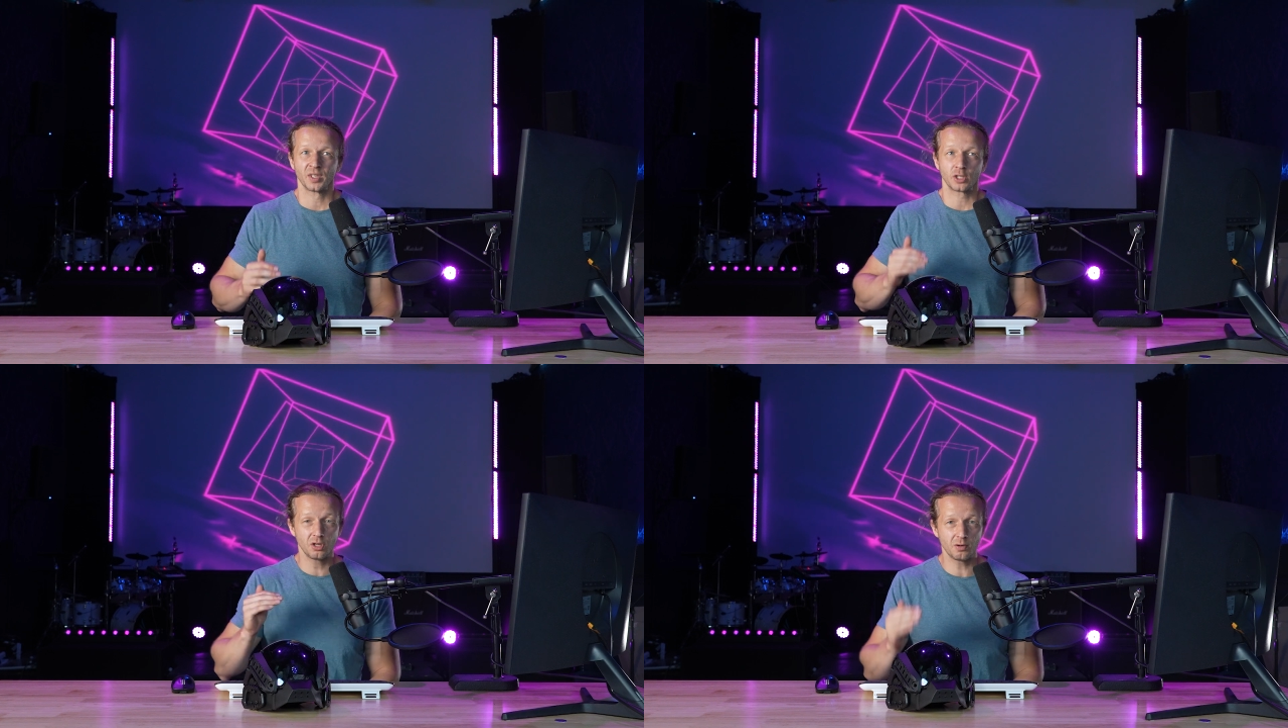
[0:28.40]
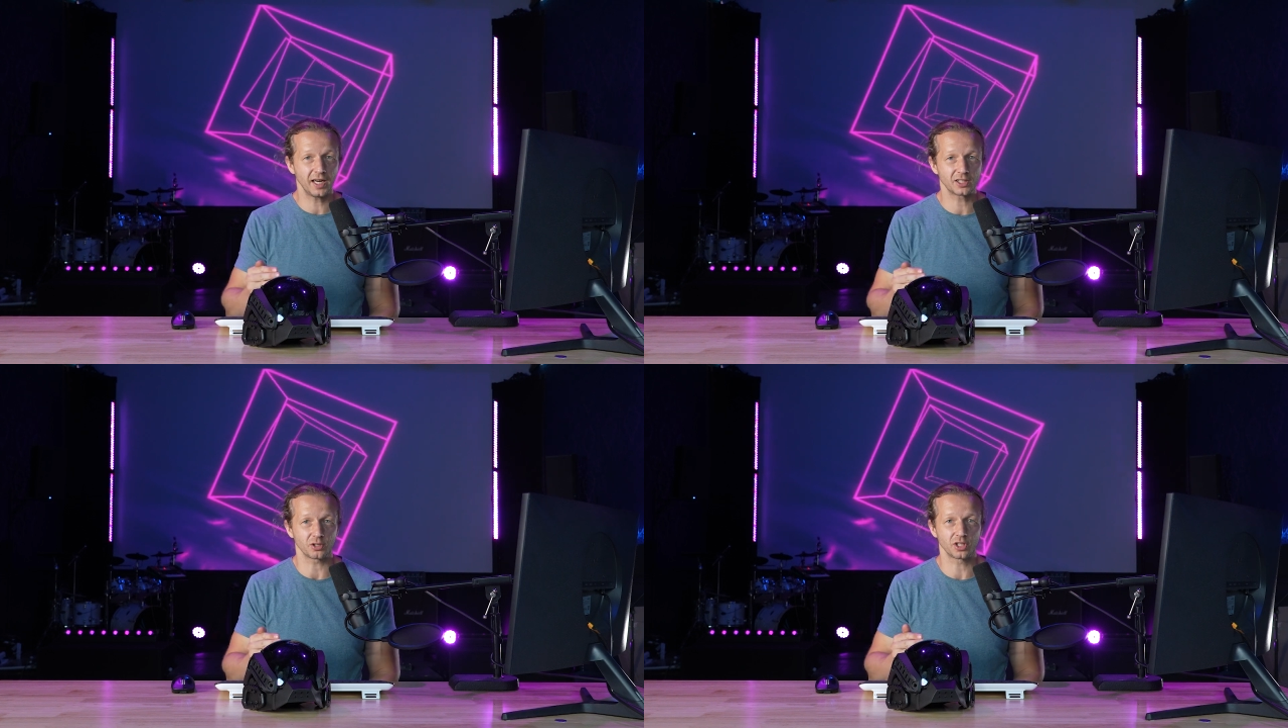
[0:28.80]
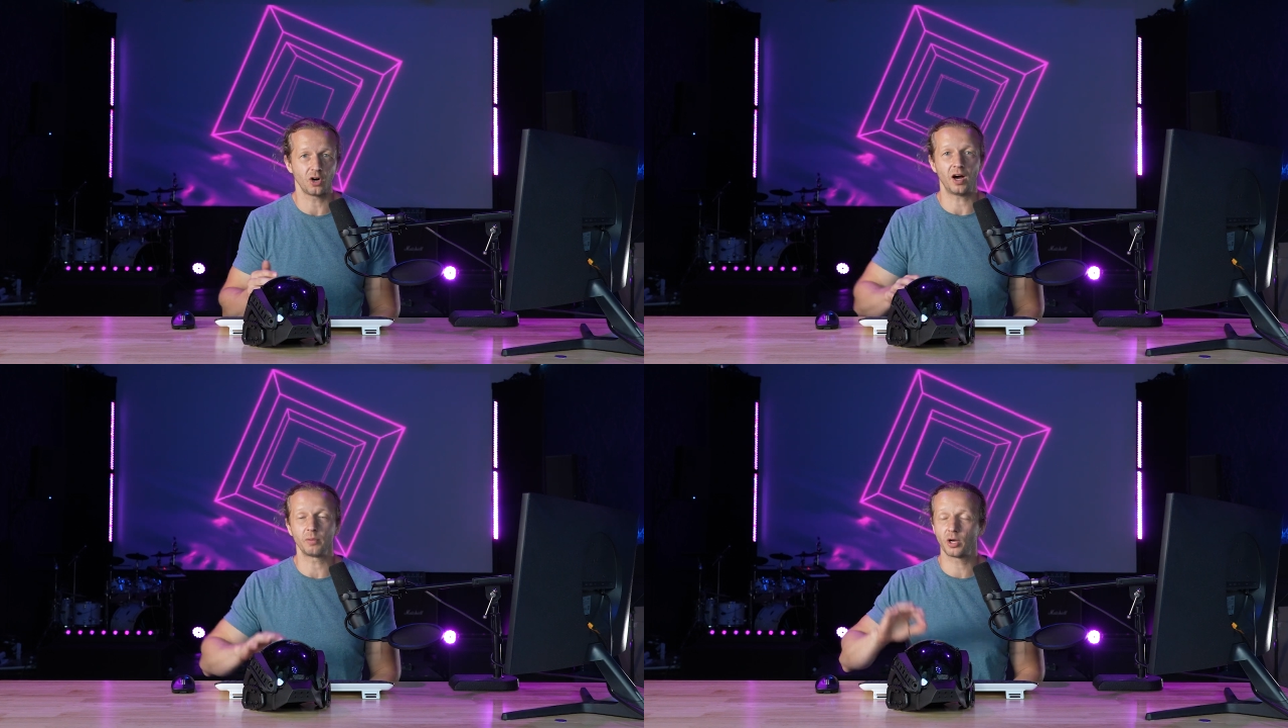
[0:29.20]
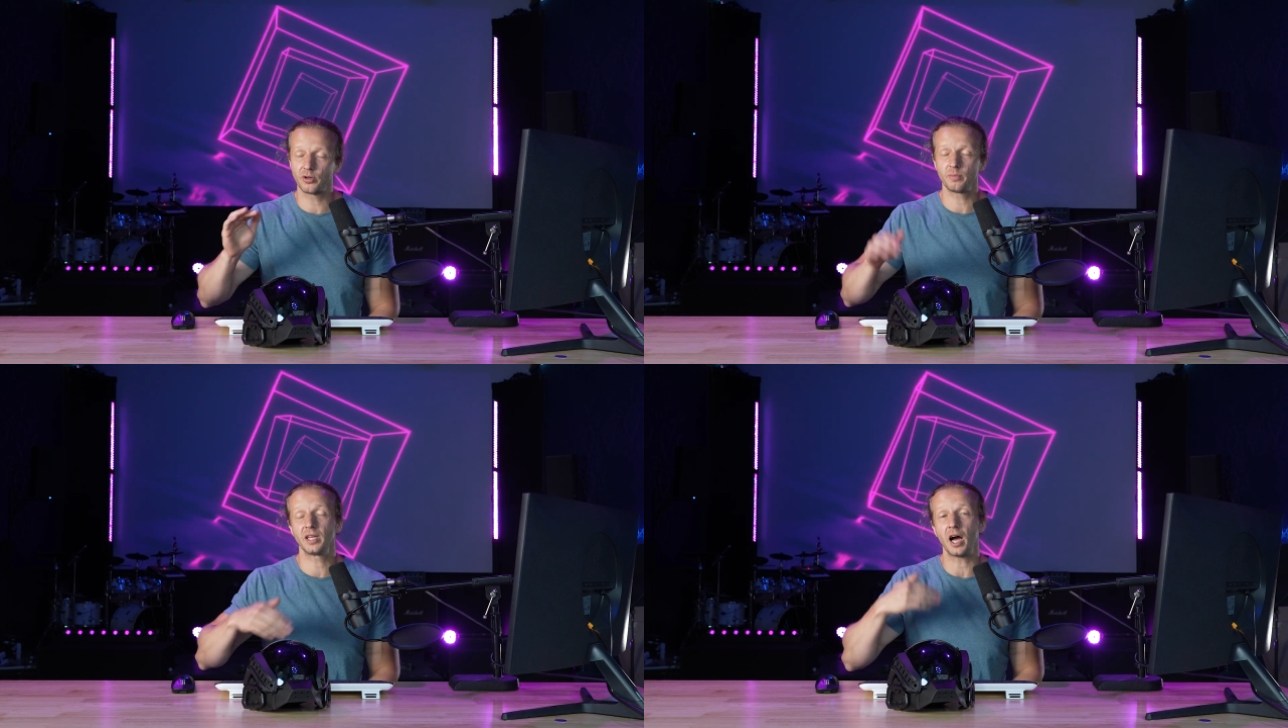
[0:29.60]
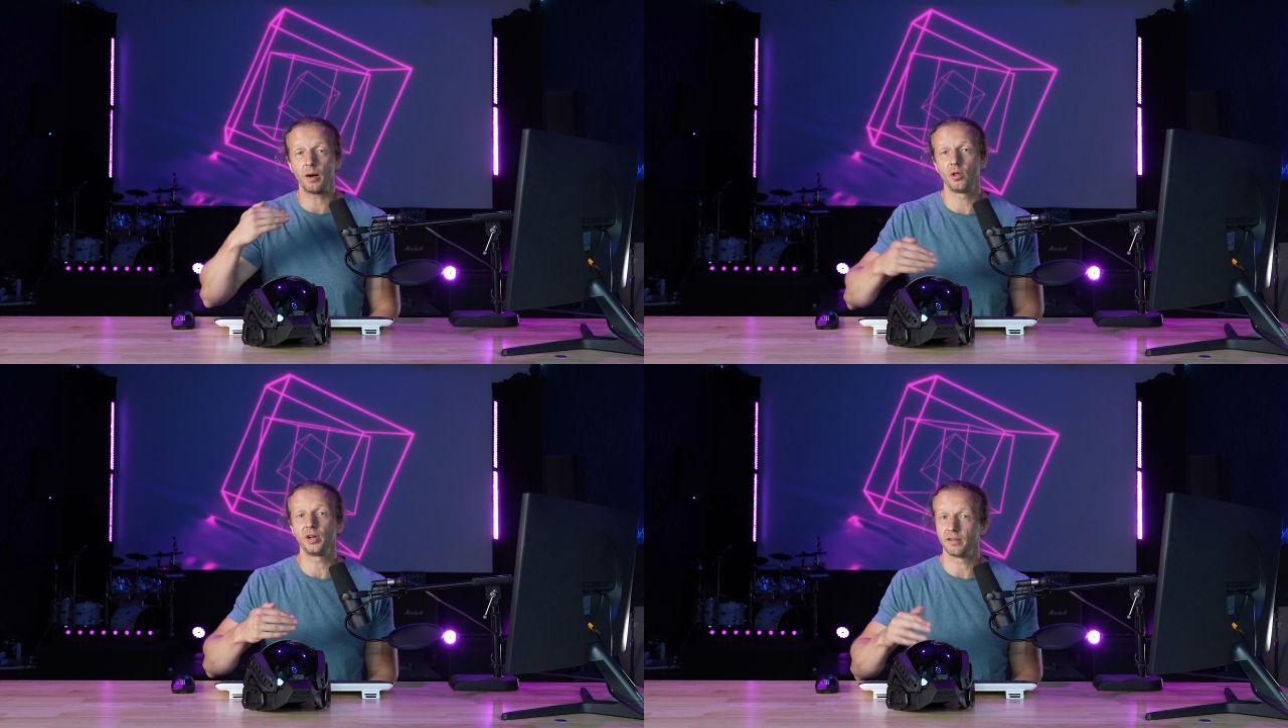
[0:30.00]
two weeks or so, I'm going to be
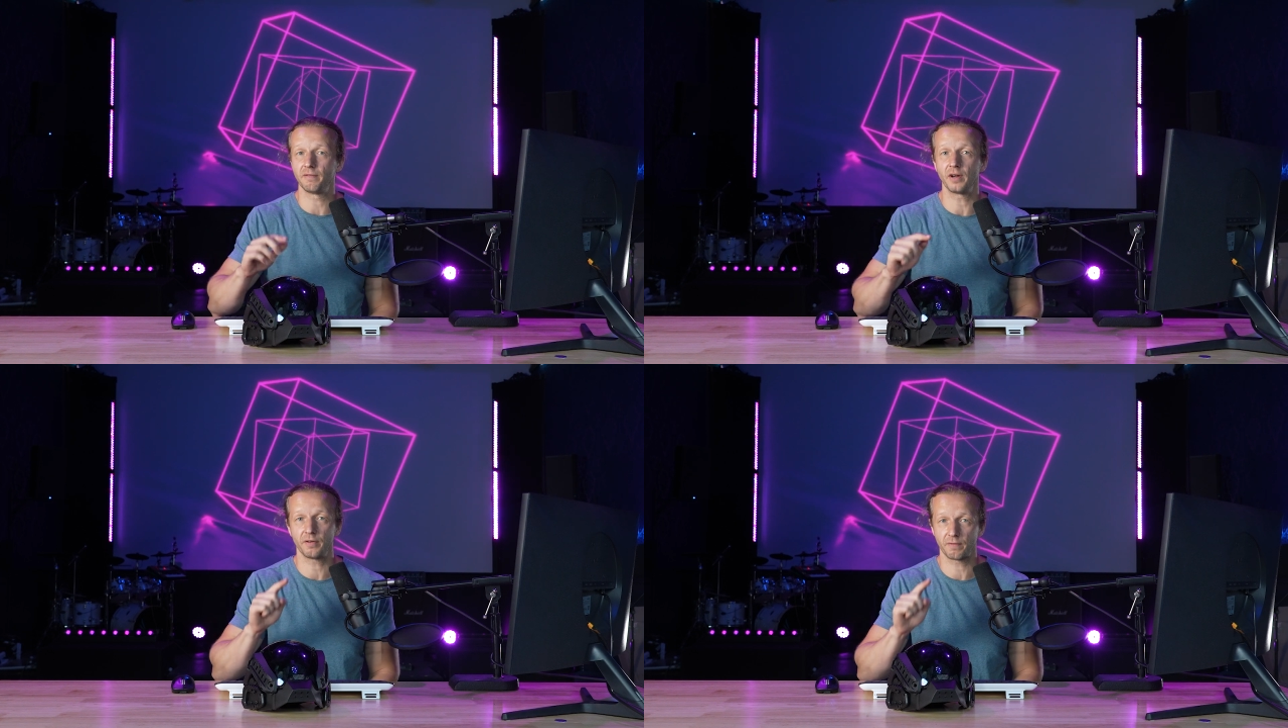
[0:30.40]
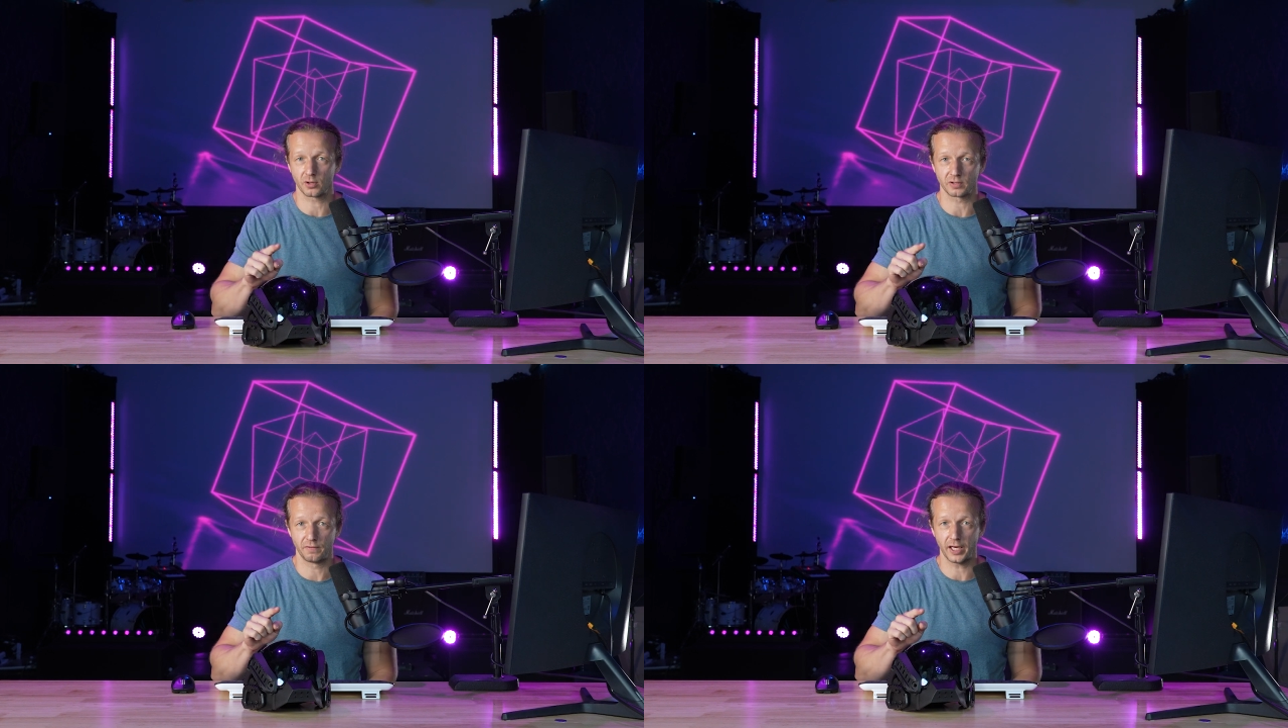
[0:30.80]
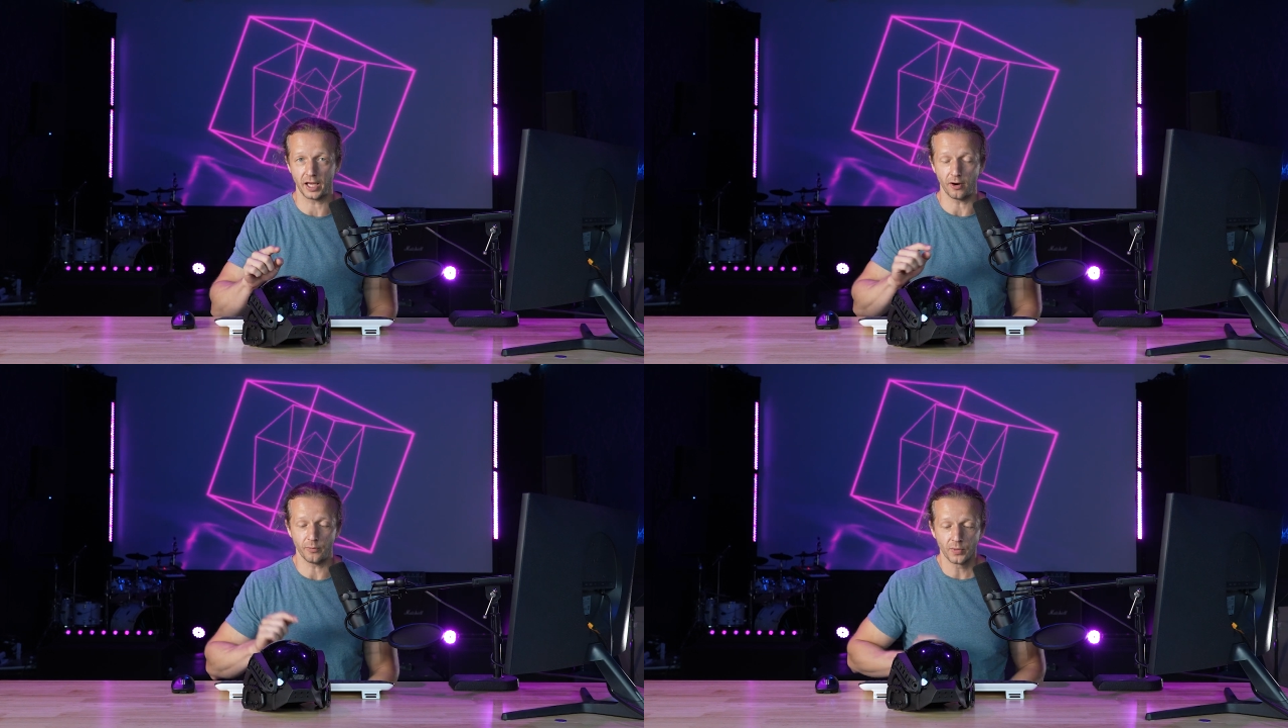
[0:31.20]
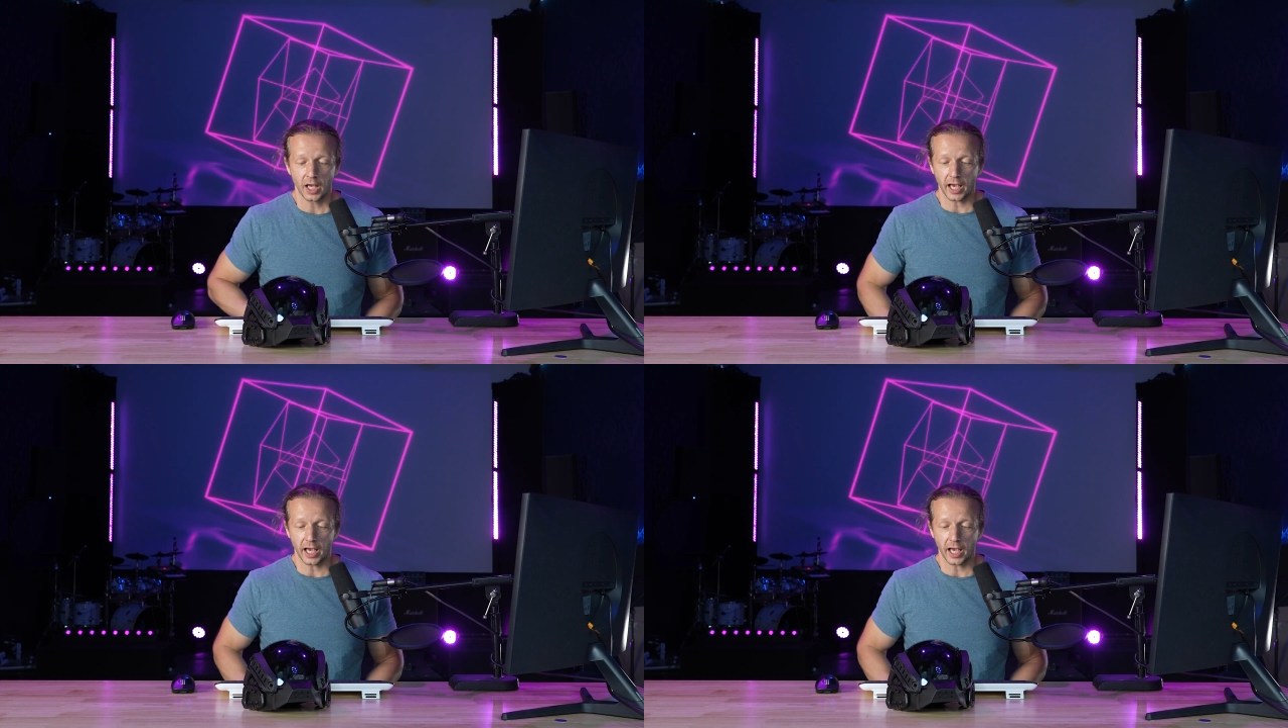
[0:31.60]
uploading the very first video.